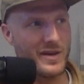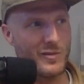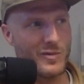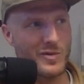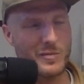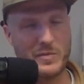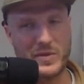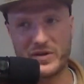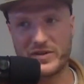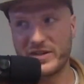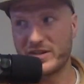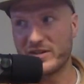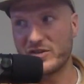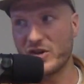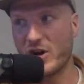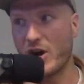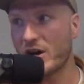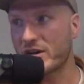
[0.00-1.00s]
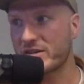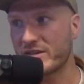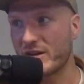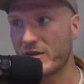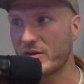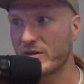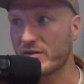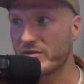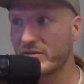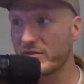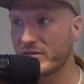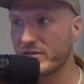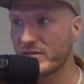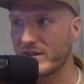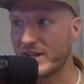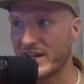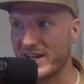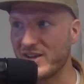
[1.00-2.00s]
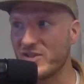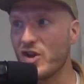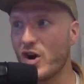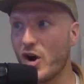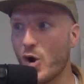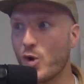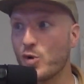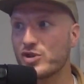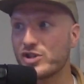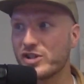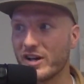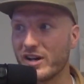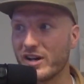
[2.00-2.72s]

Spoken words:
building docks out of. In the ocean.